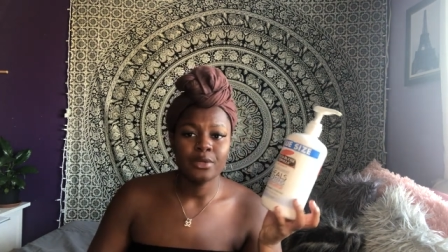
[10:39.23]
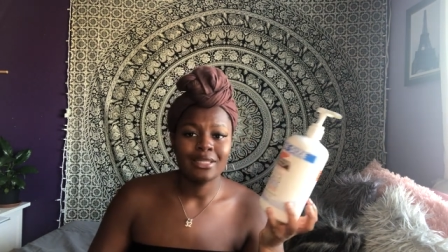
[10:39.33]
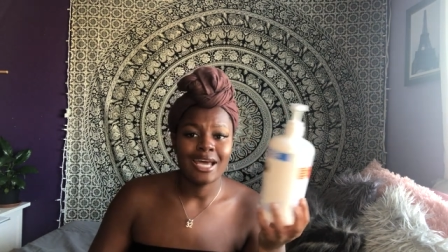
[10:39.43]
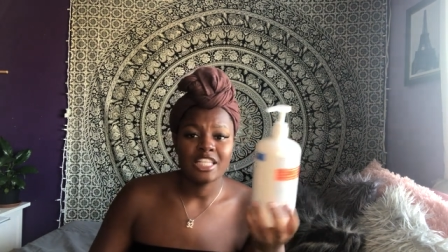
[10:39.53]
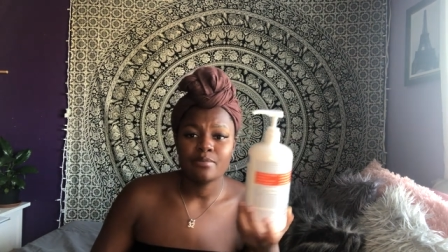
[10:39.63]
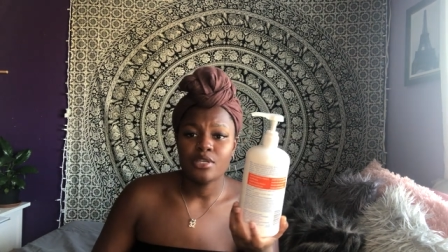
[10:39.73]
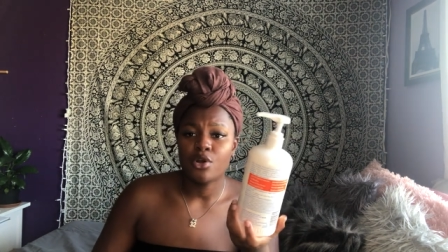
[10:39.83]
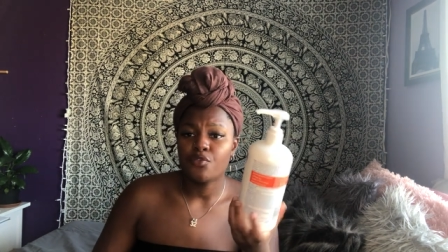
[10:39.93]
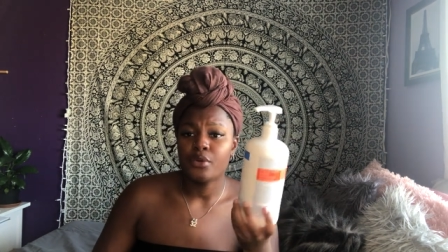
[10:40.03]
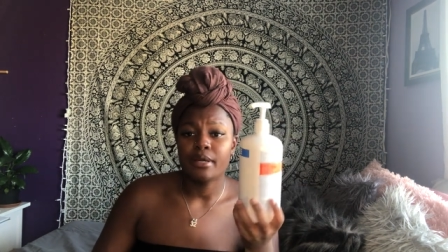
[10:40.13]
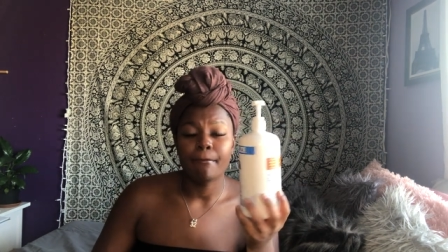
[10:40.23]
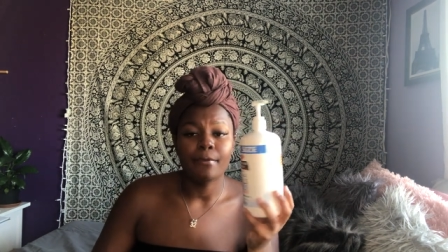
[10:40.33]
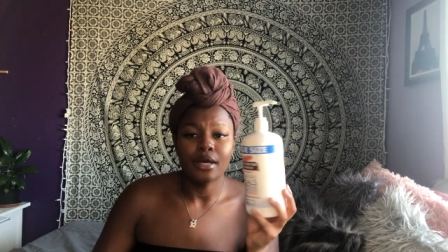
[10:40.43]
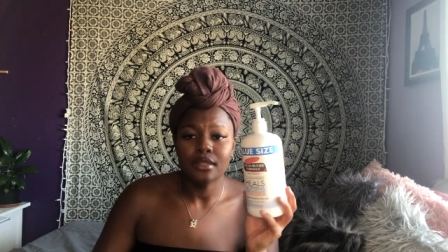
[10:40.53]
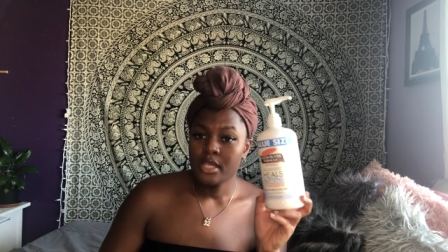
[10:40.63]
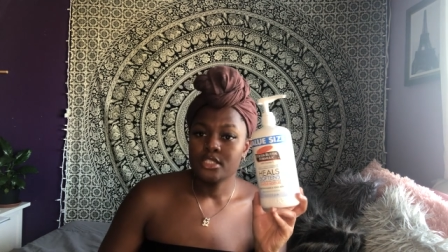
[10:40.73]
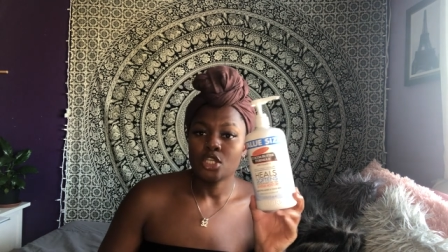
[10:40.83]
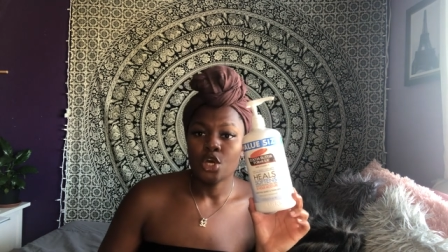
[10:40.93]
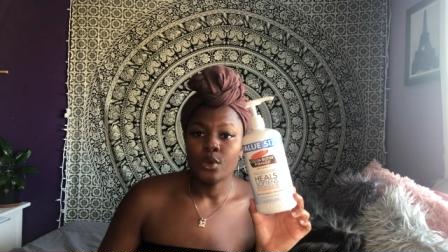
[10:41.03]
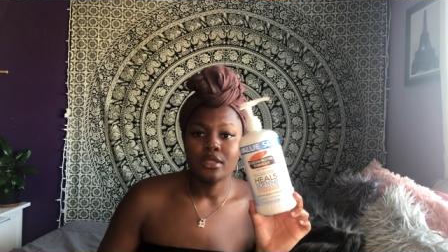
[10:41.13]
It lasts me over a month.
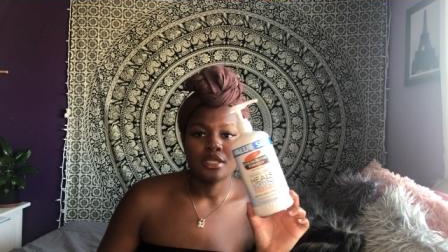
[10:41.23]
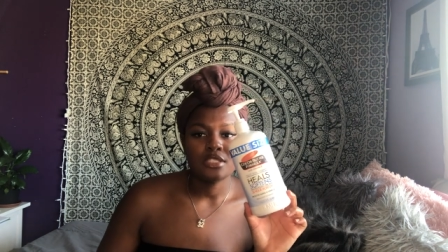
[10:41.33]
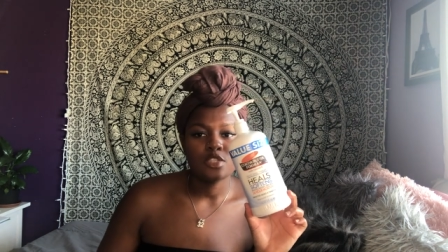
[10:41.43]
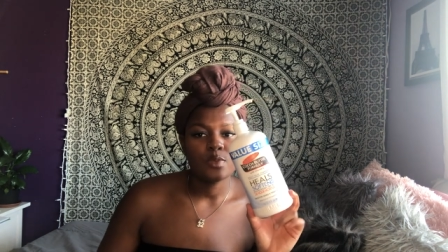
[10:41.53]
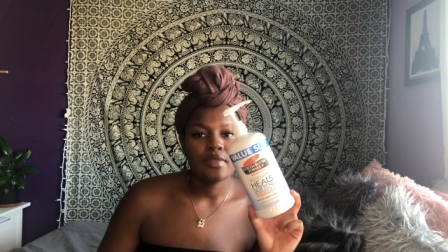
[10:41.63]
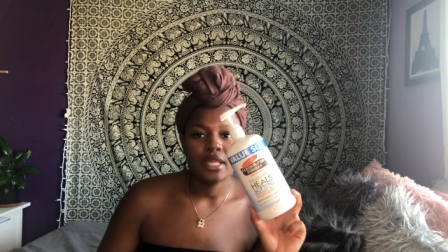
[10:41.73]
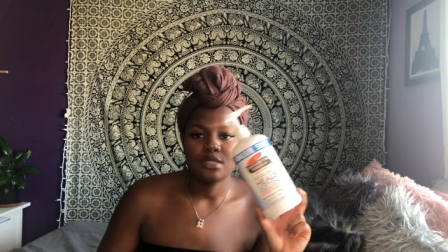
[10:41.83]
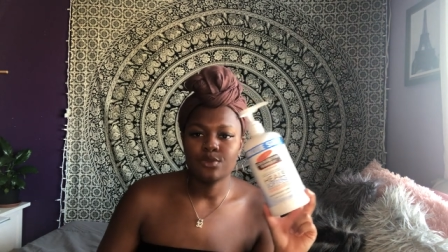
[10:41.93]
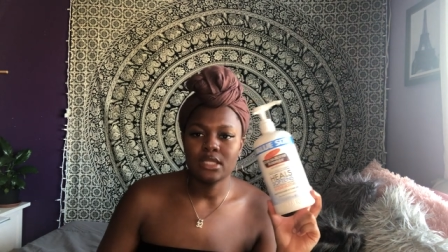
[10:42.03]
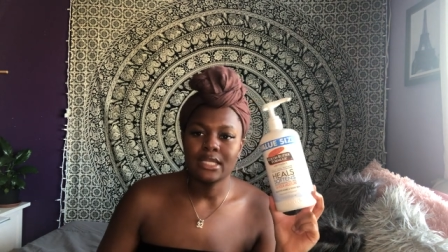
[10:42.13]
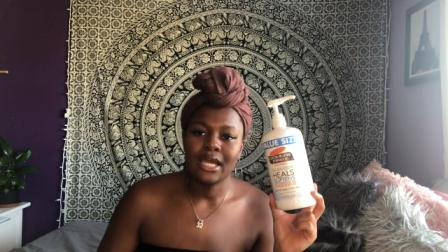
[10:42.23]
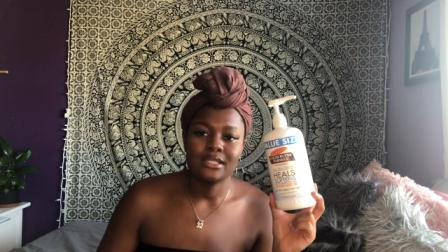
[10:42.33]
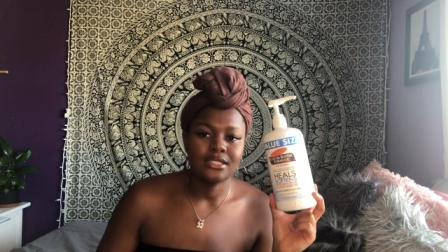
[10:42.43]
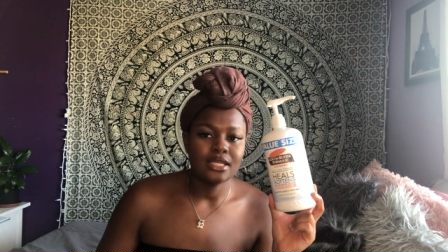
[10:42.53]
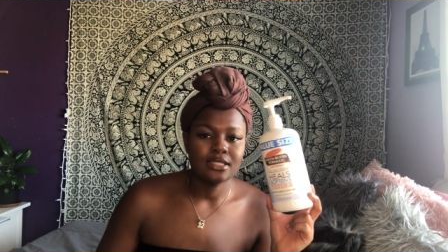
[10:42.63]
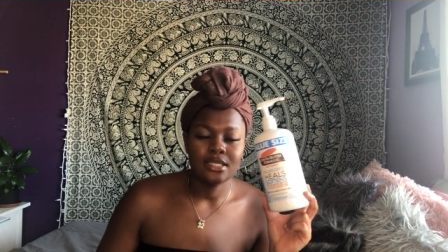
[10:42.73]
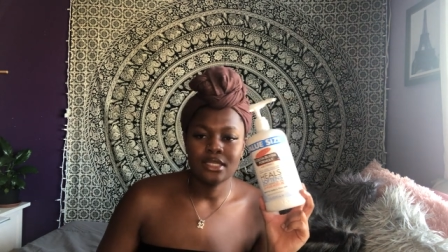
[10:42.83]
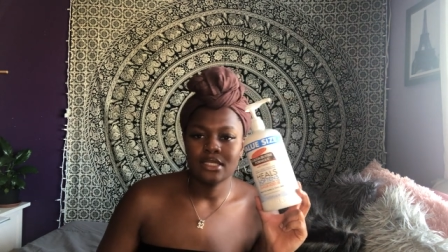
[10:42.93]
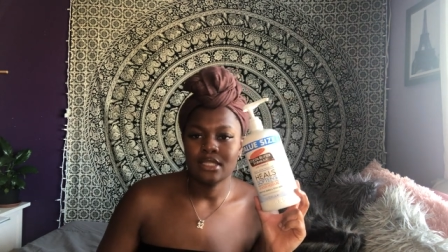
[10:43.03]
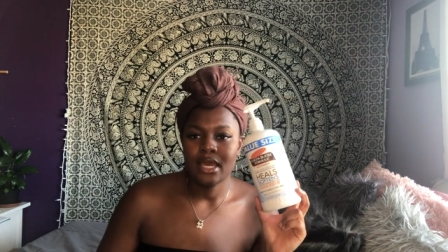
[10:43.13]
So this is one that's really not
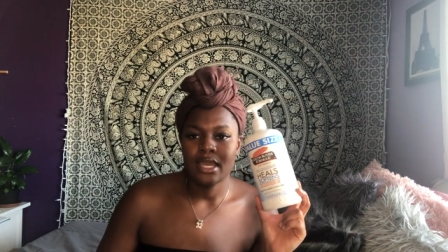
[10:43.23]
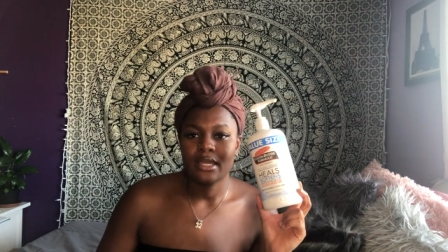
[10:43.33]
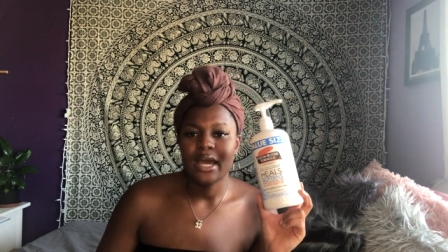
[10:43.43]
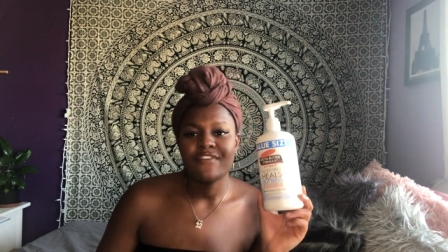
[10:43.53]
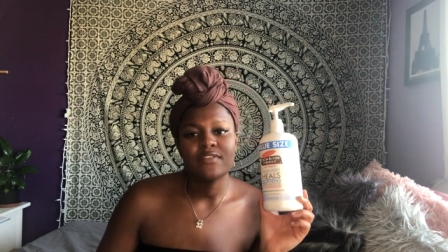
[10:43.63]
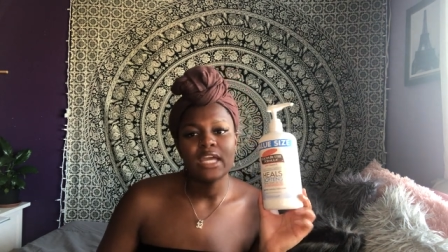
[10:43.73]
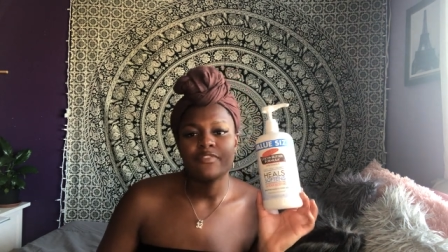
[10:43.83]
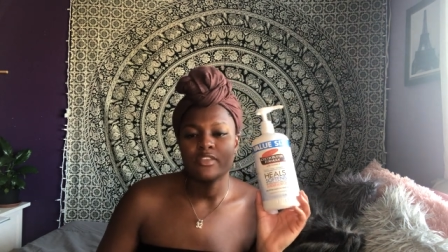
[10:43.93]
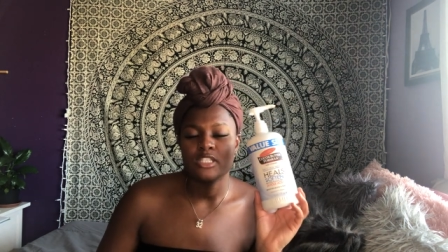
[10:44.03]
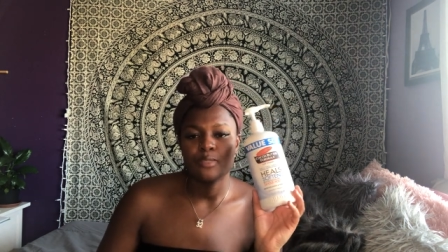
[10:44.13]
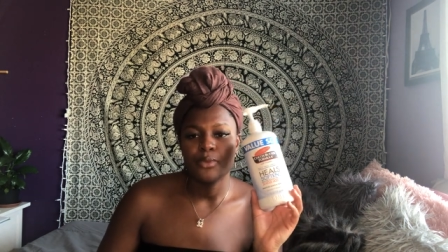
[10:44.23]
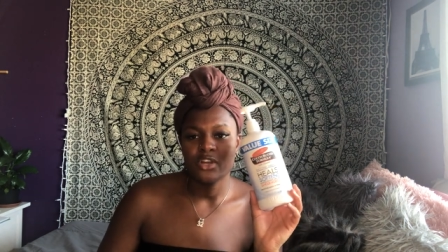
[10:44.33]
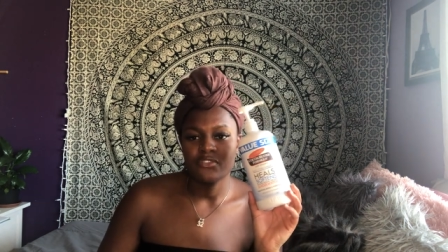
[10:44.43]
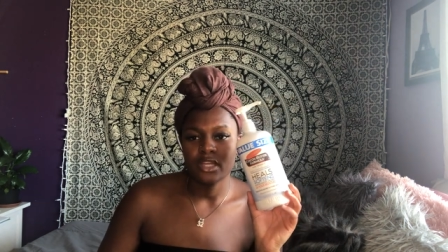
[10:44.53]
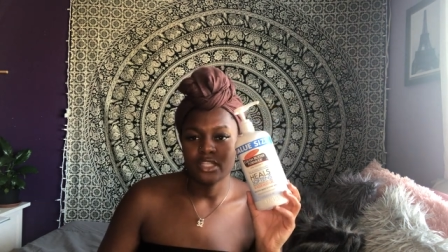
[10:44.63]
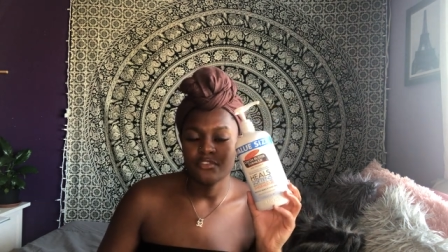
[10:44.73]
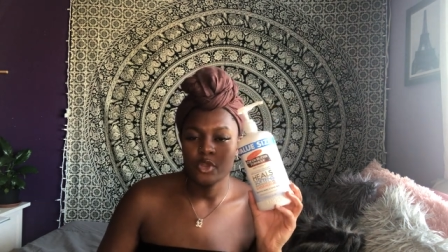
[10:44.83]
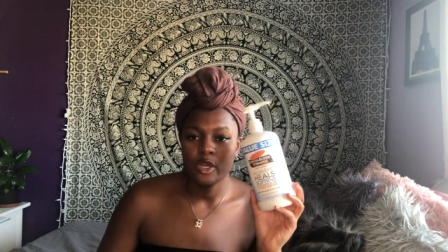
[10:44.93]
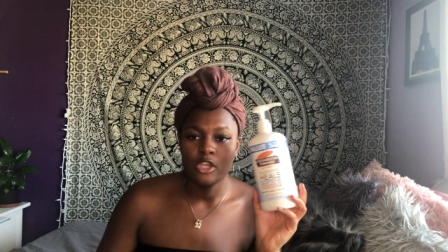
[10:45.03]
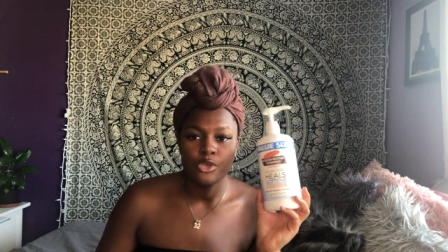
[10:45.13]
scented. Like, I feel like this is perfect if
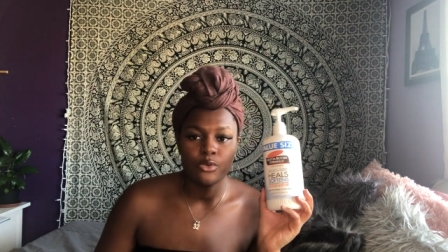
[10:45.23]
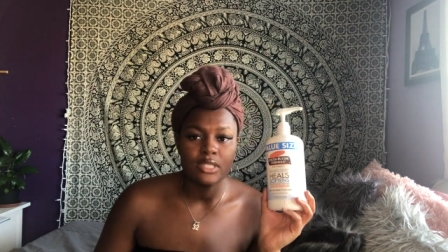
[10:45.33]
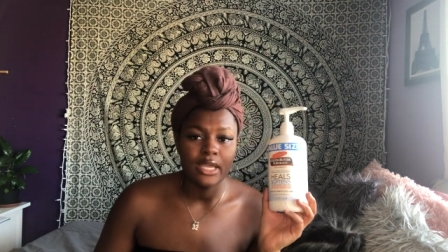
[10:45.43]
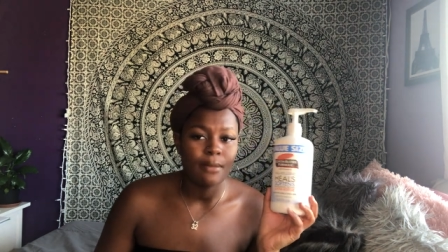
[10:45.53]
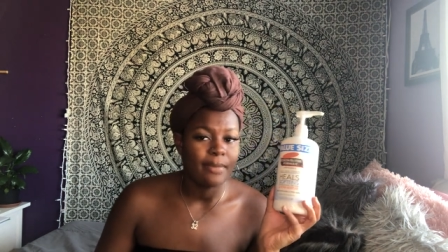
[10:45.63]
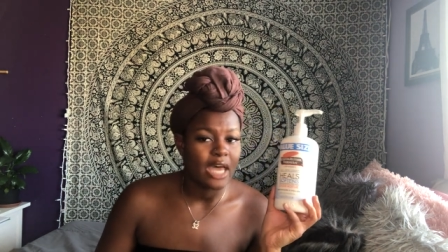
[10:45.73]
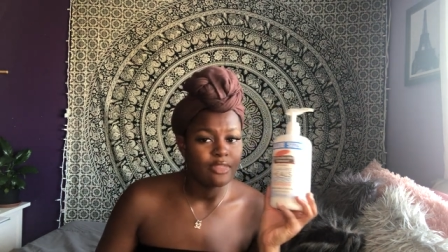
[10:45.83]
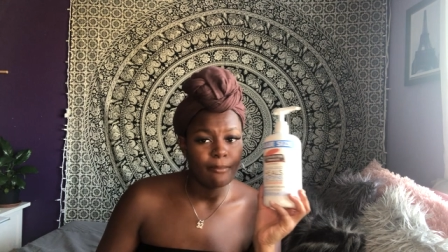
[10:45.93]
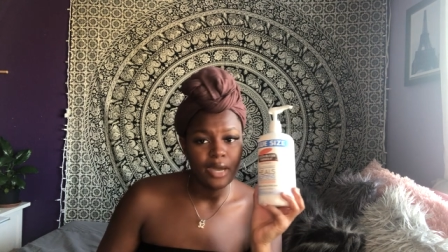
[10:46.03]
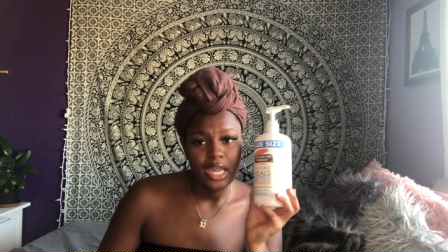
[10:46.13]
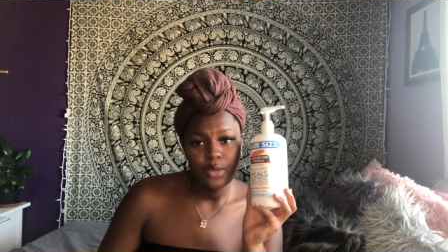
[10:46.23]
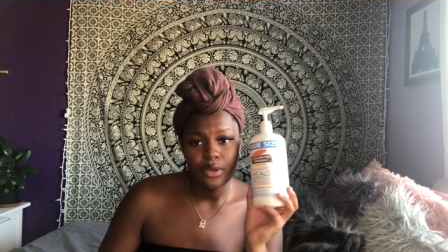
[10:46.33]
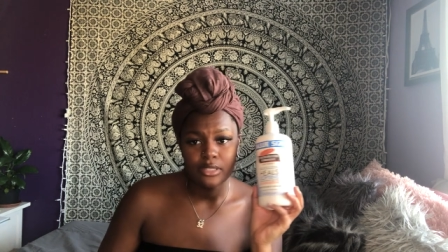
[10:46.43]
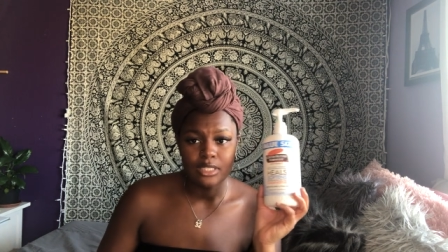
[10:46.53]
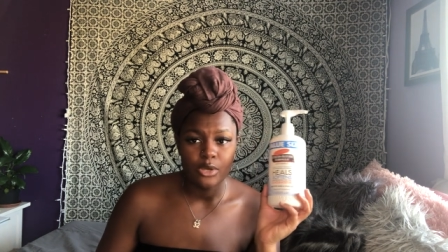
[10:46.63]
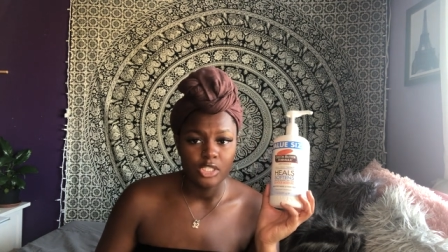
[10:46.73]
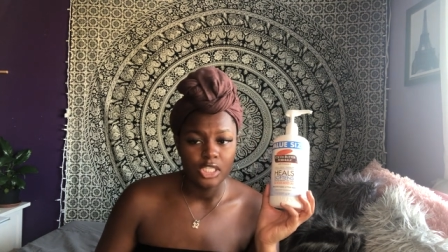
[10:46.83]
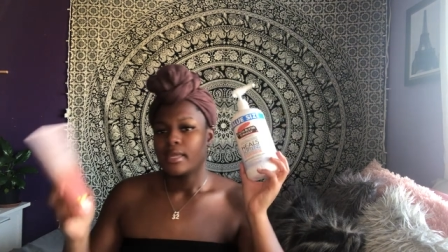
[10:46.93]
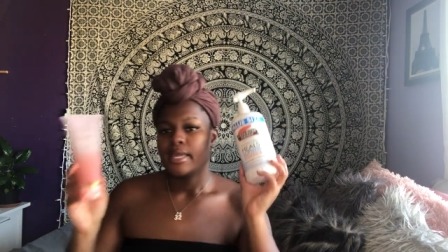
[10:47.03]
you're gonna use like a Bath and Body Works lotion.